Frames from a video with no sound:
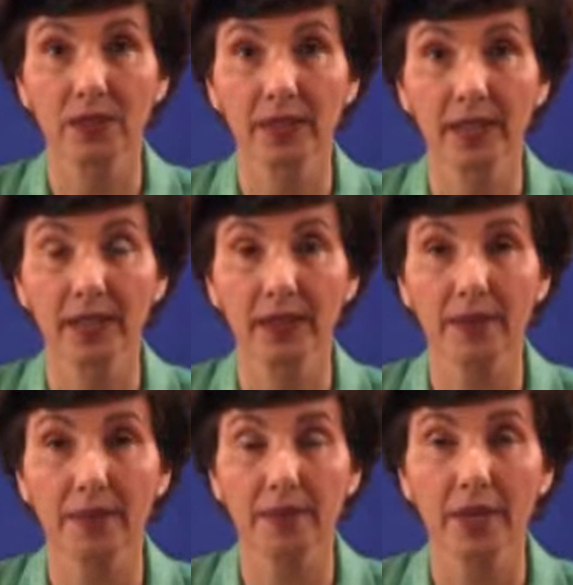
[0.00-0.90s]
Okay?
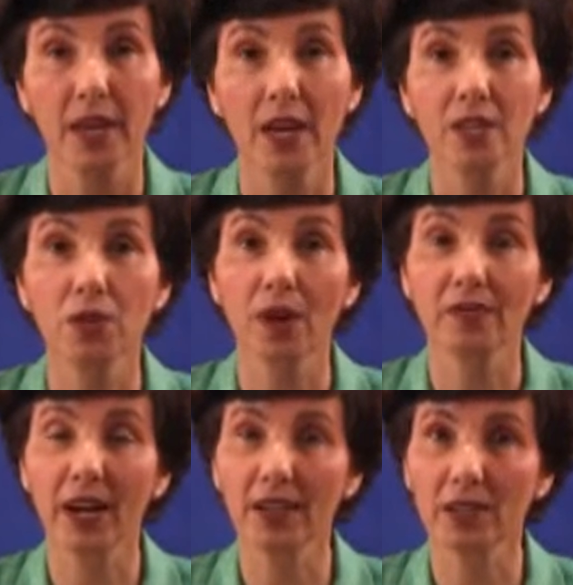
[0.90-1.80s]
So
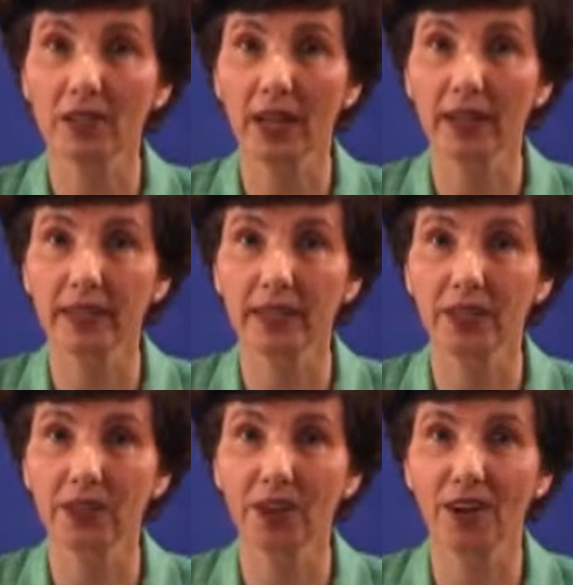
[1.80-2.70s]
I've underlined
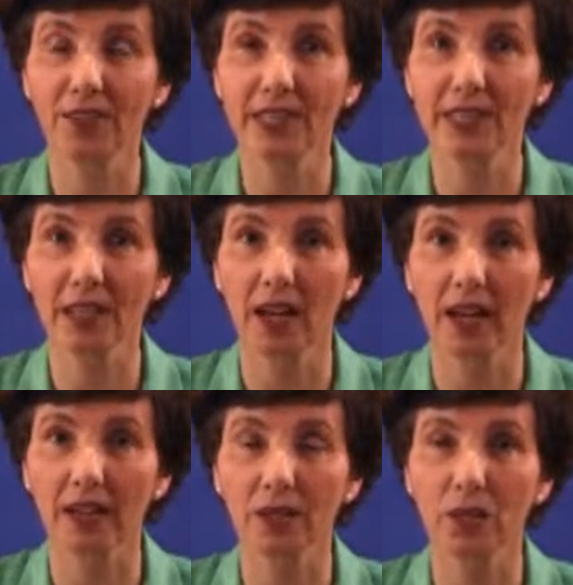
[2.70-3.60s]
here on the
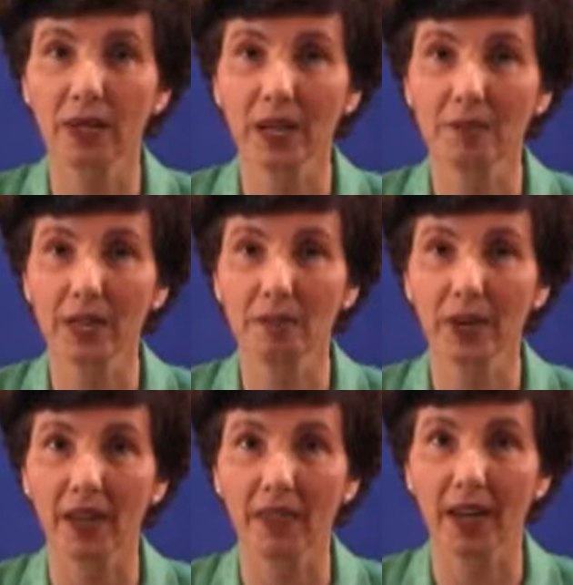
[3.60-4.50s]
slide what I mean
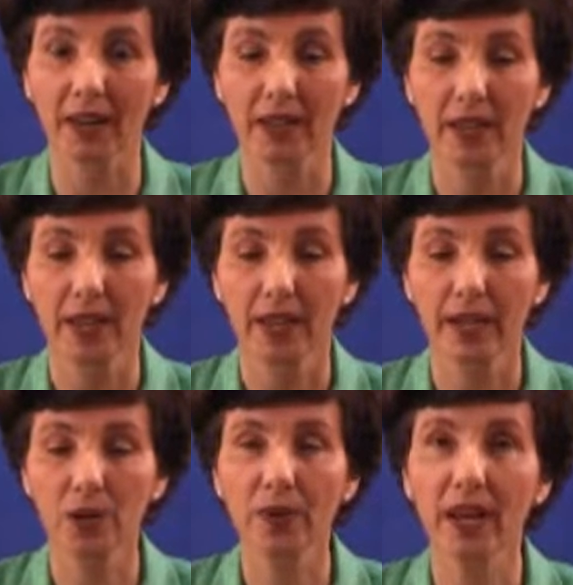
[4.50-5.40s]
by that.
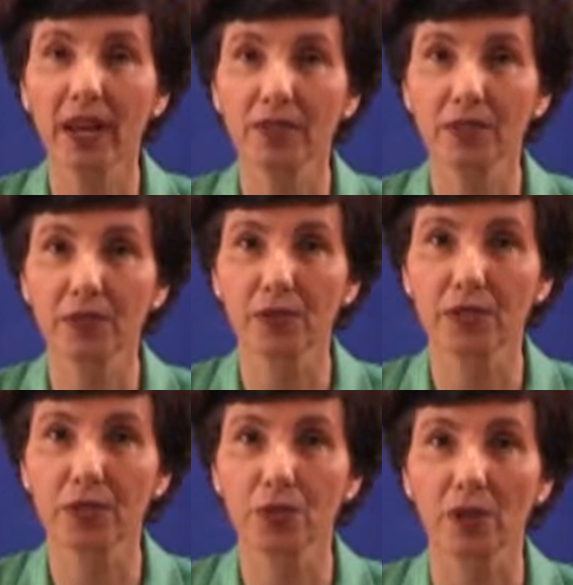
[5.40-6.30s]
Here we have the
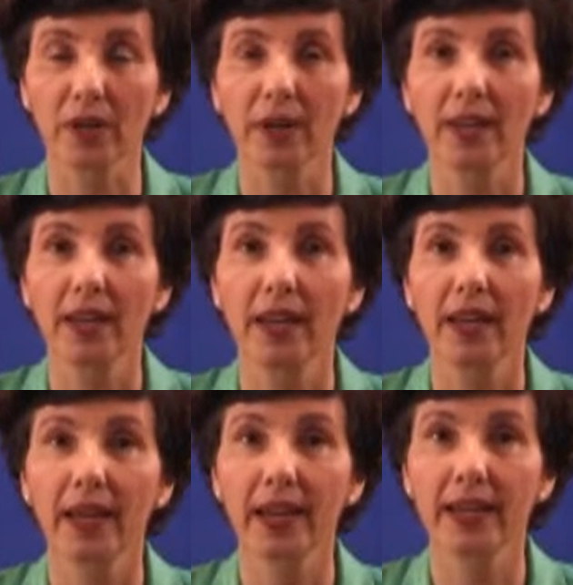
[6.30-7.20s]
first word,
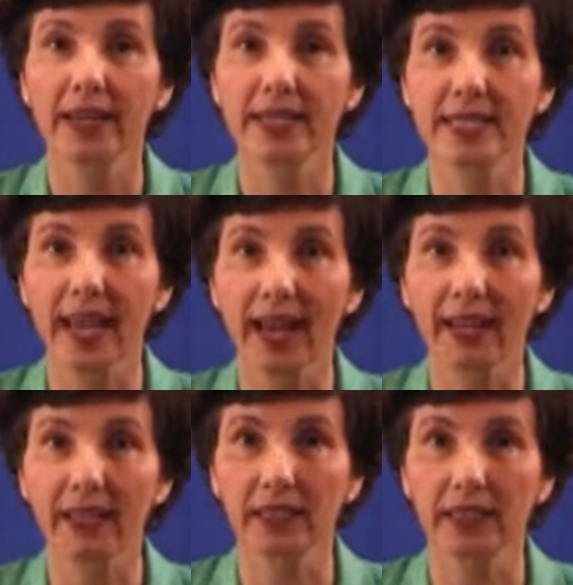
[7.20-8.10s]

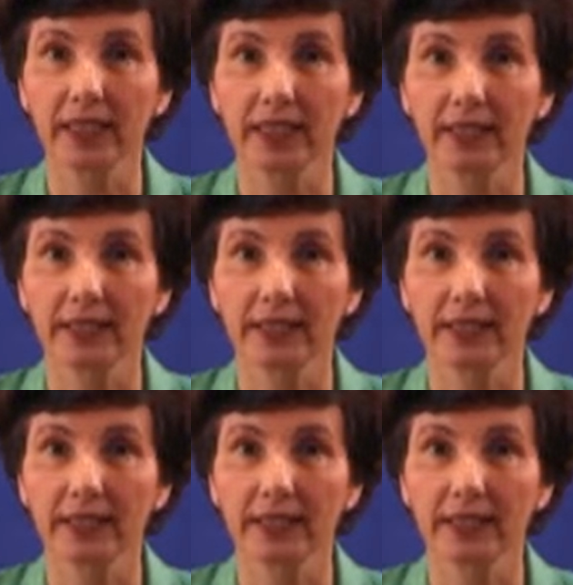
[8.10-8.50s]
exactly.